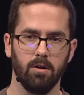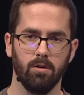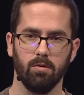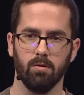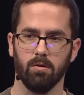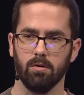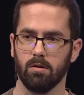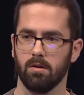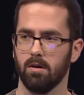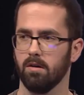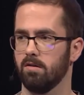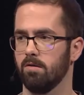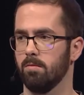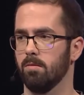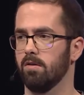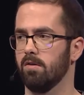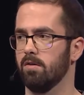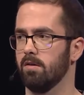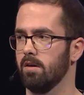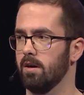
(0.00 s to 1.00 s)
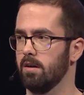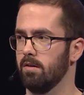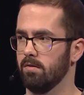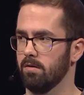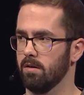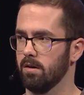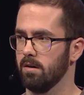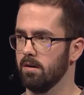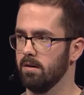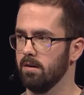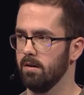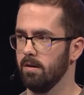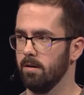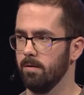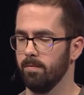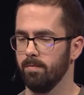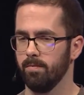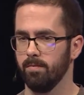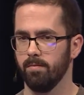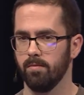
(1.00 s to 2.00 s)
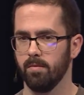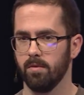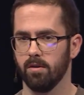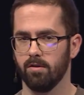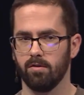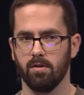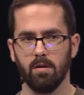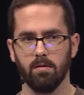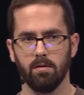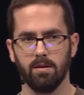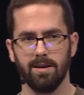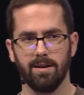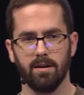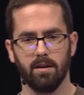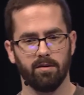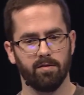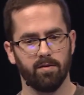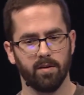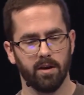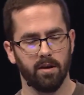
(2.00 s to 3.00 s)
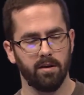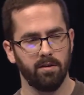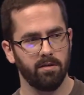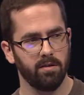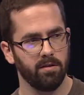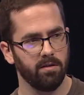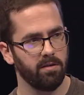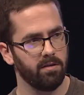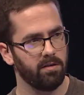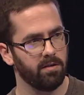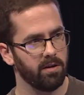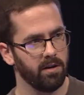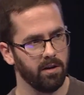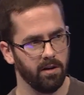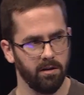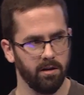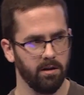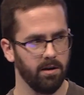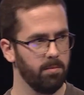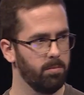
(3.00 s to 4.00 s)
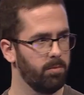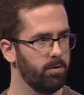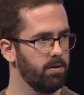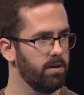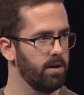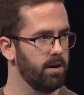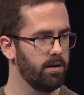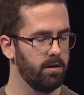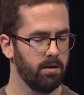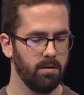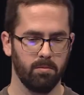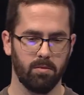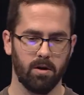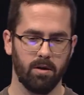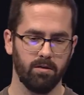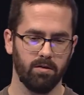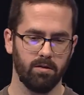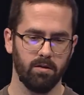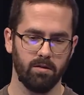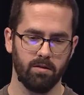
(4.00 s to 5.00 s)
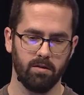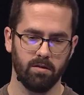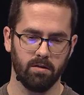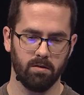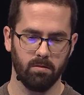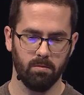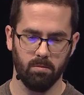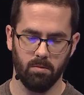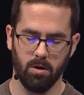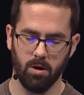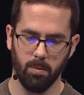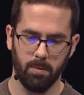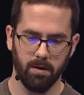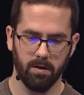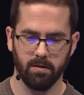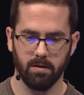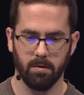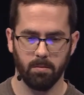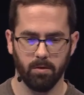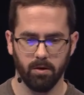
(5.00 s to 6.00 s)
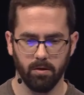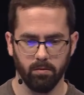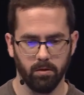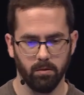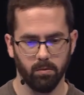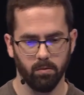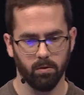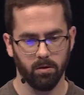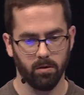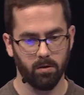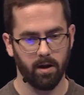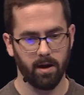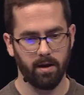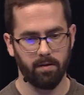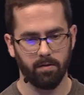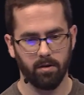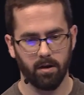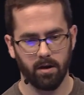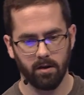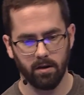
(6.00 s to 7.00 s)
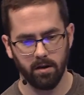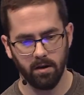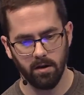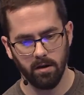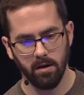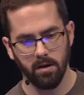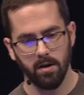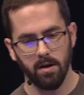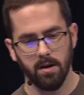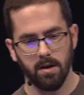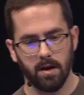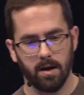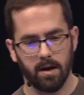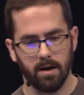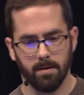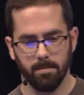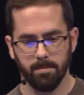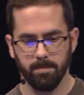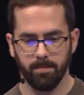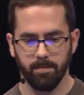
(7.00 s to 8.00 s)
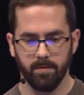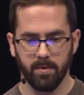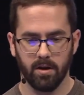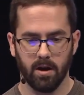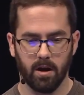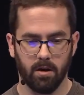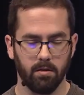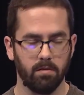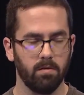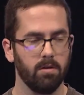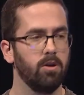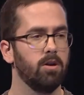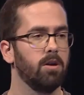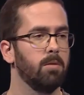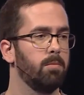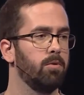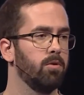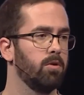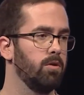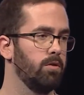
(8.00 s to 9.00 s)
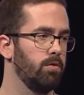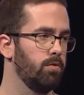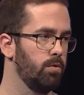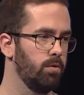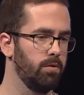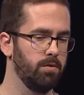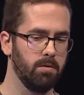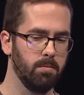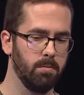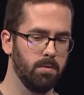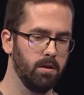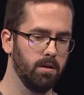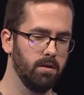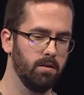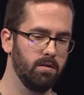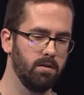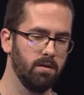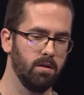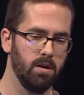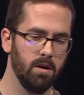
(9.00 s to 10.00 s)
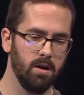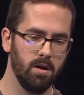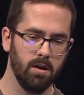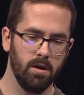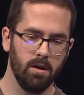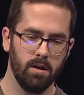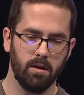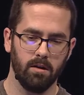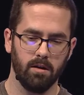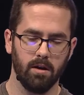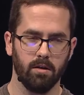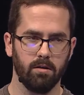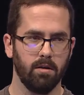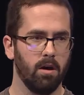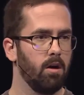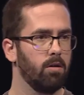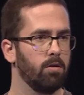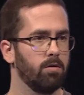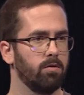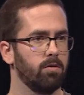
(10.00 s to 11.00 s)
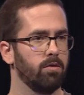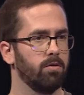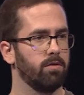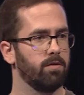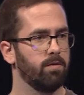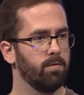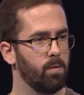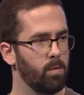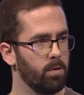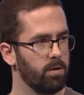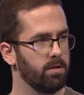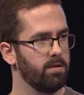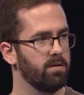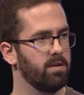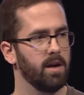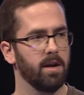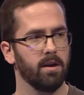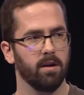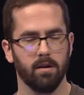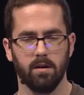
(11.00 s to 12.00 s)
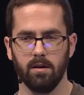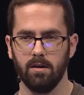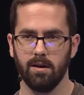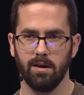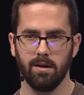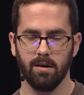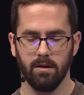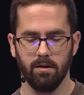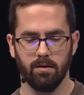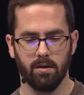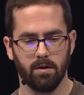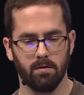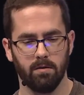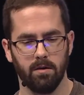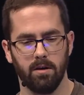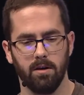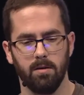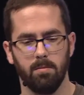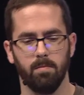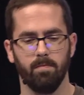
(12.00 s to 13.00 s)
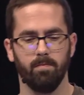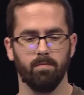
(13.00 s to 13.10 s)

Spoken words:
your customers are entering. There's not really classifications in input data in browsers. I'm hoping at some point we will have that. However, you can put controls in place. They are not controls for this data and data integrity,